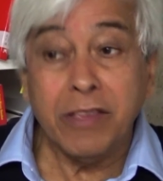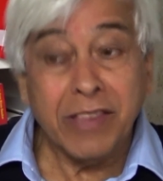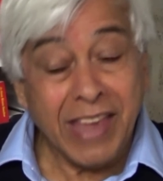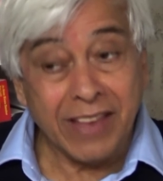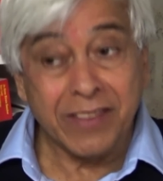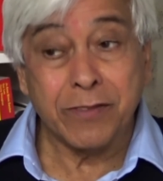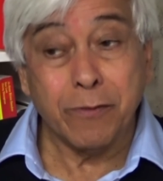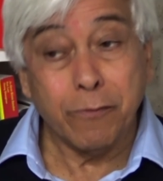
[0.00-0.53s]

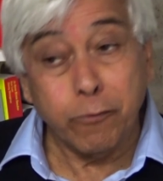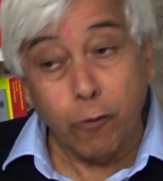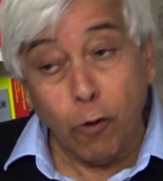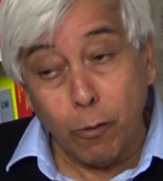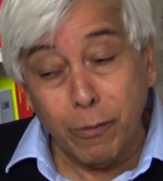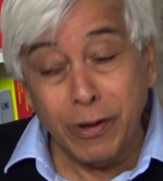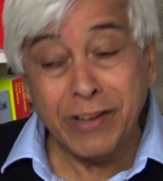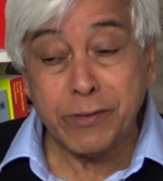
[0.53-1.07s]
yes,
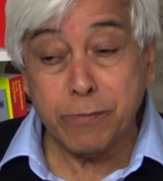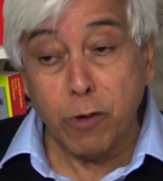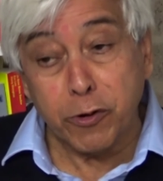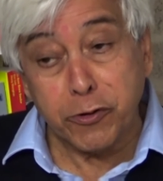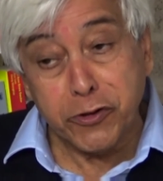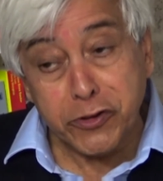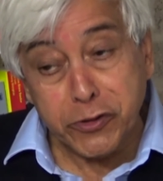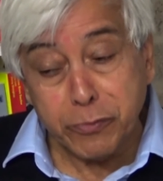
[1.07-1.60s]
formalist
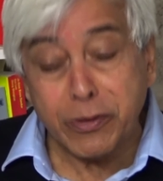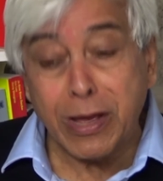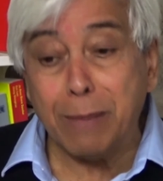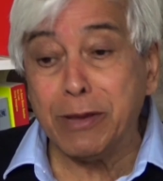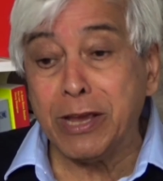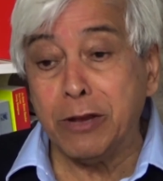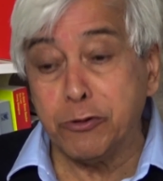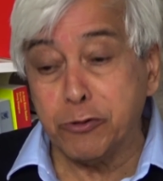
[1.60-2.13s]
modernism
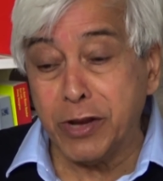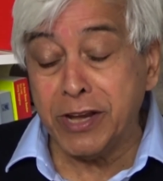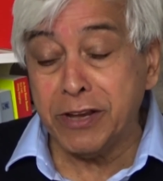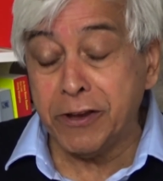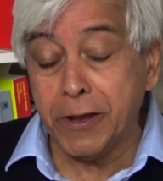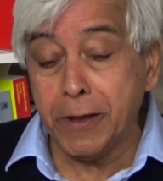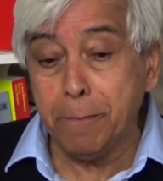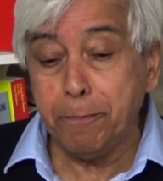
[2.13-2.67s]
coming into
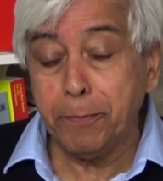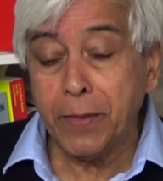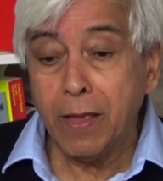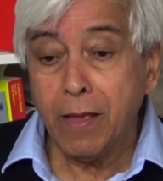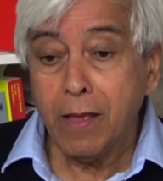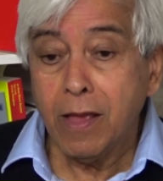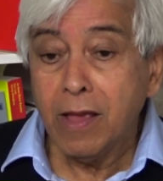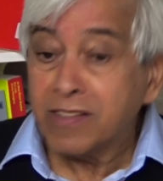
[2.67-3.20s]
India,
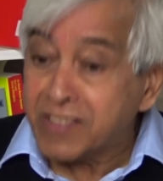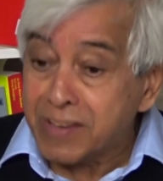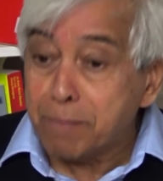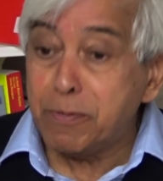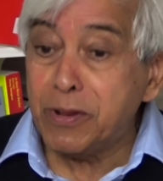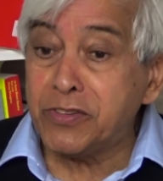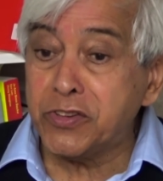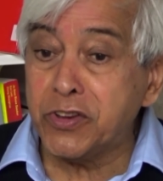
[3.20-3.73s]

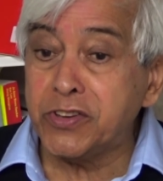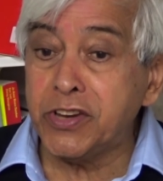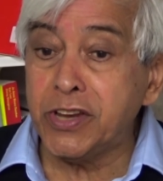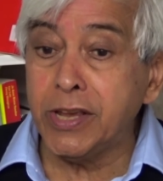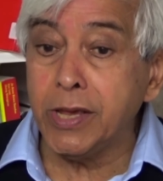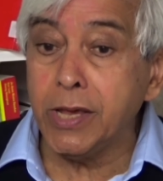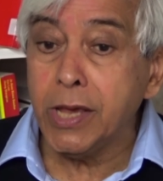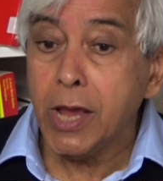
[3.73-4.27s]

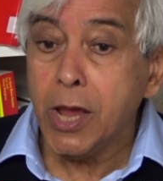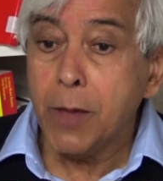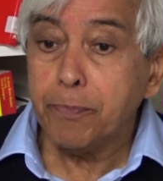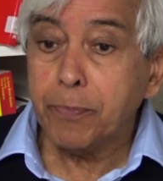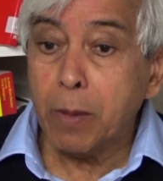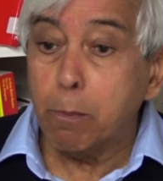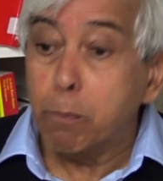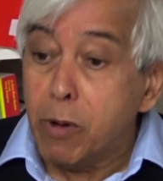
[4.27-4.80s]
simplicity,
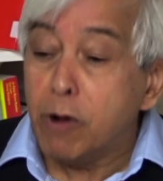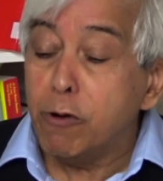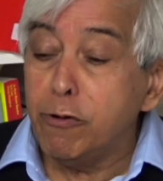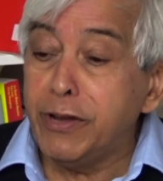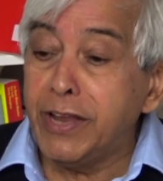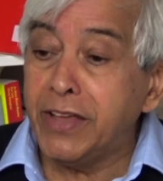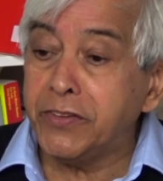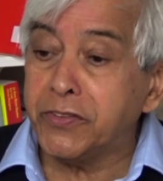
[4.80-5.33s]

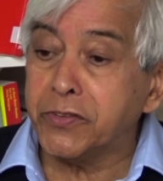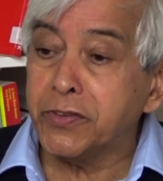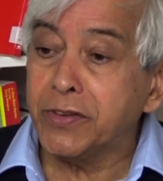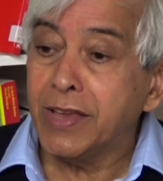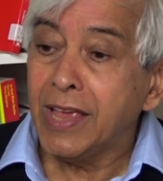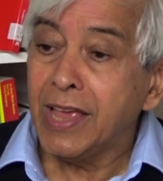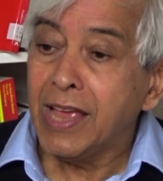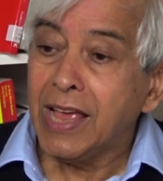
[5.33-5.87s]
boldness,
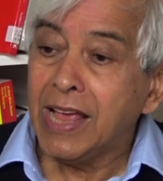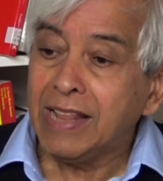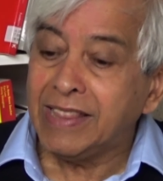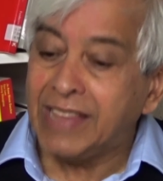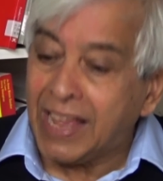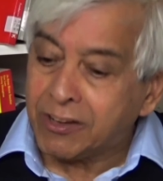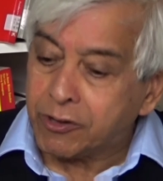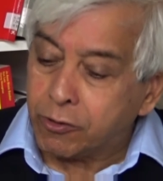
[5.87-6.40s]

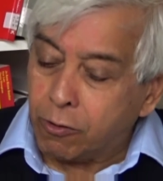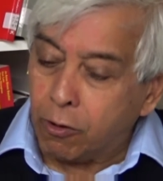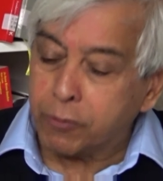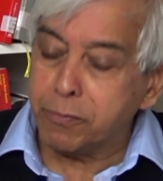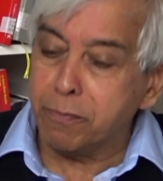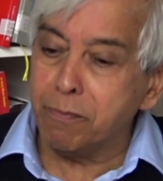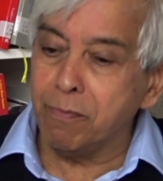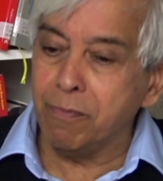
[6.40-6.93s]
that
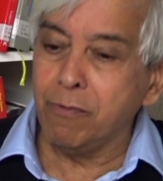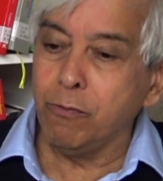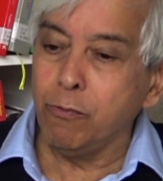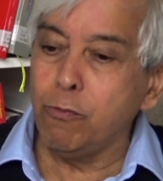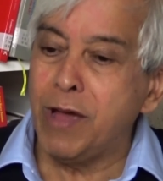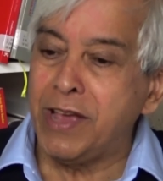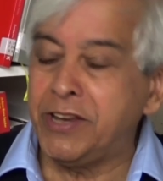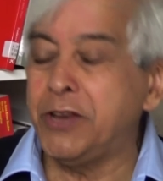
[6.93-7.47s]
got
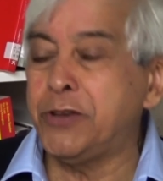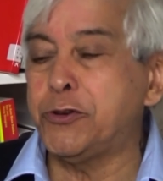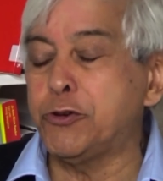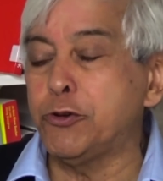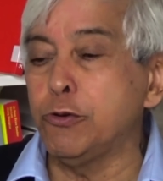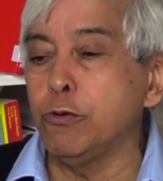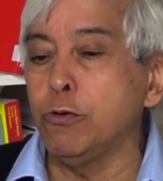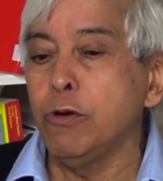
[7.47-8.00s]
wedded
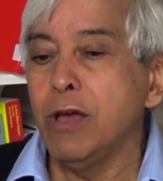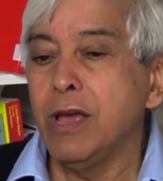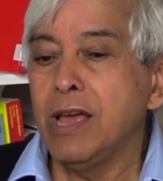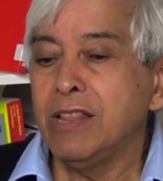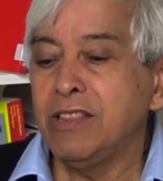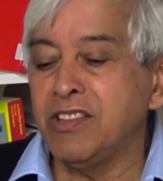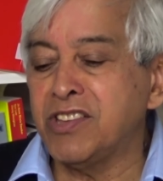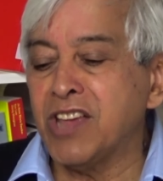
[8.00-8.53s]
to
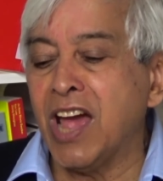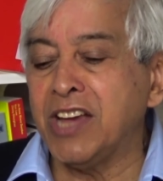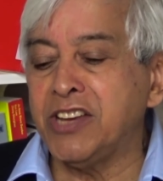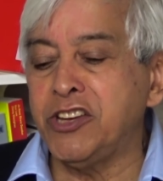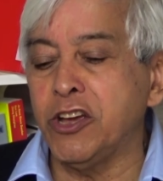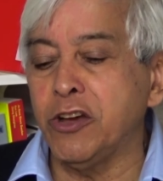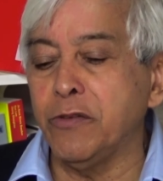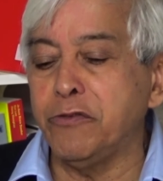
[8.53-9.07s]
this
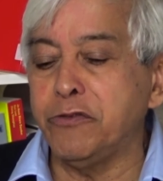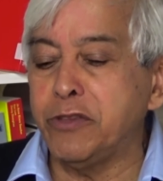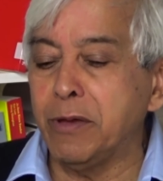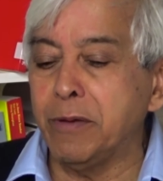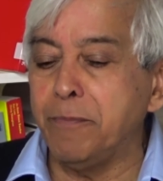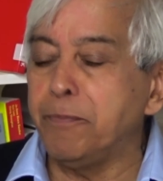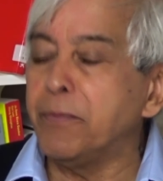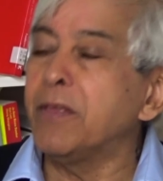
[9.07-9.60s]
idea of
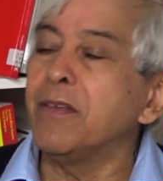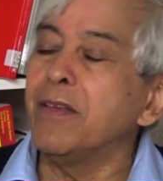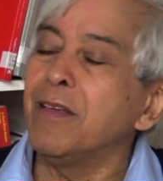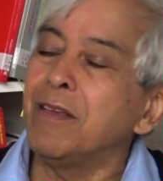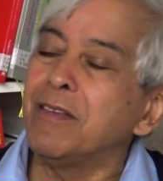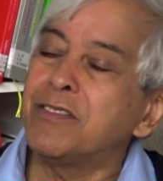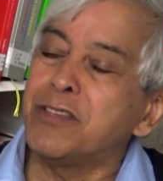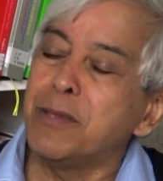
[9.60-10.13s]
the
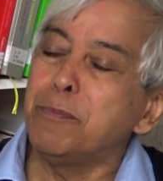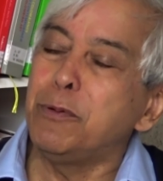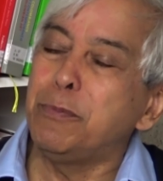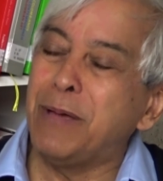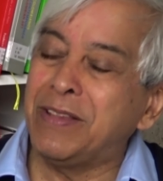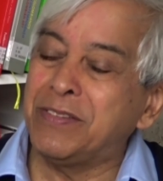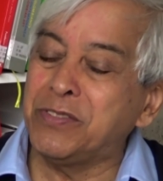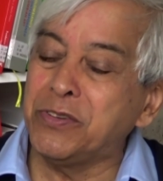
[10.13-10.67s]
simple
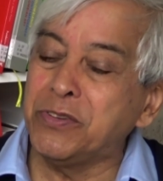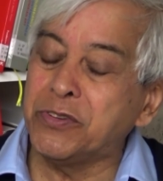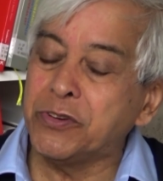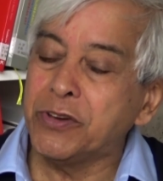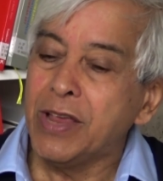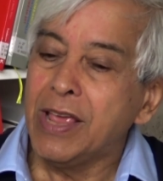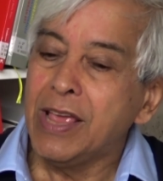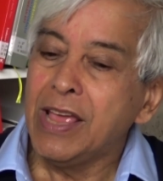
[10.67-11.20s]

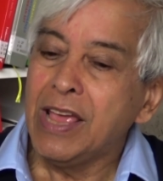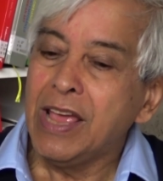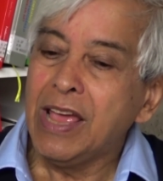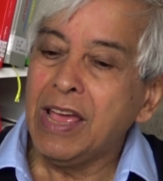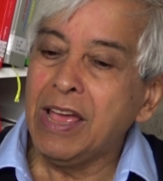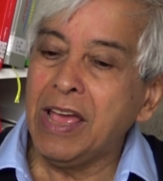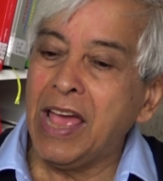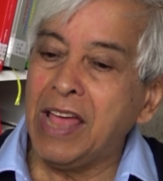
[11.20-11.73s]
peasant
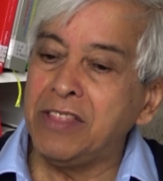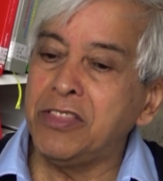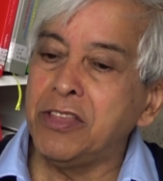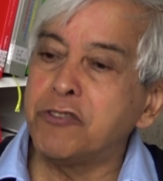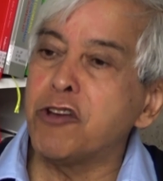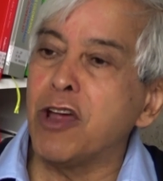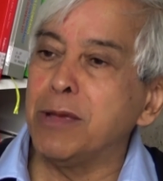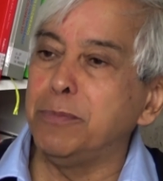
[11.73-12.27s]
and
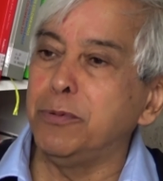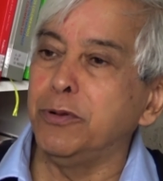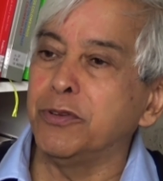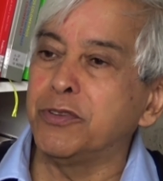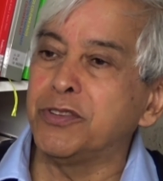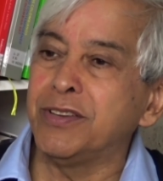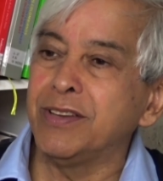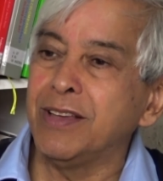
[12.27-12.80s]
the
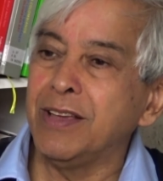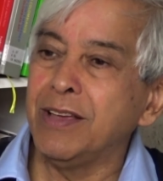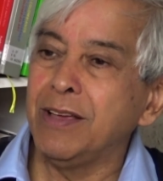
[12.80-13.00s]
tribals,